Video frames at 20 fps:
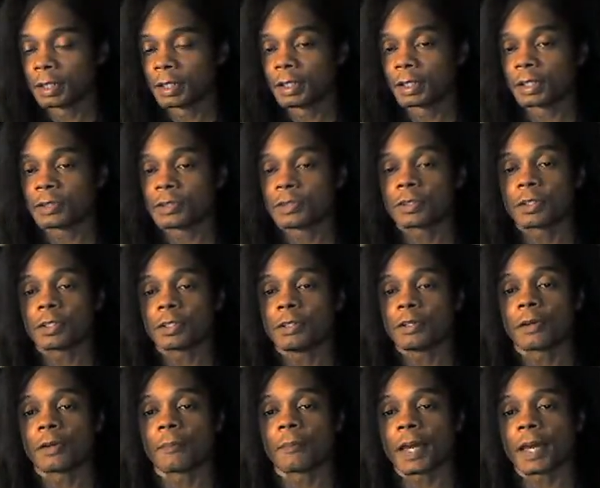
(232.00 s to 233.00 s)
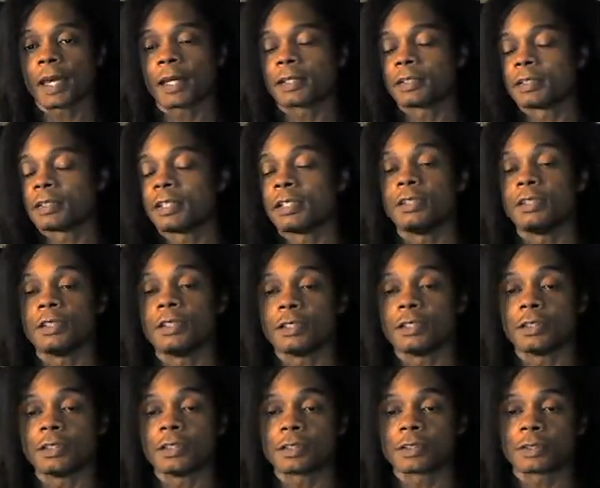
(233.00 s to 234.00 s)
Because you can look back 10
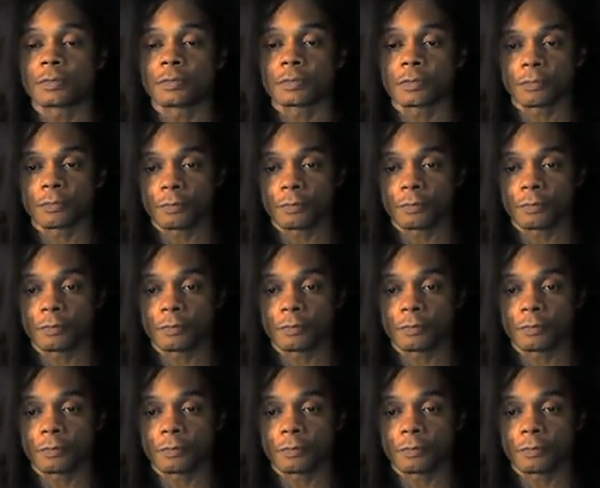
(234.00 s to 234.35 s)
years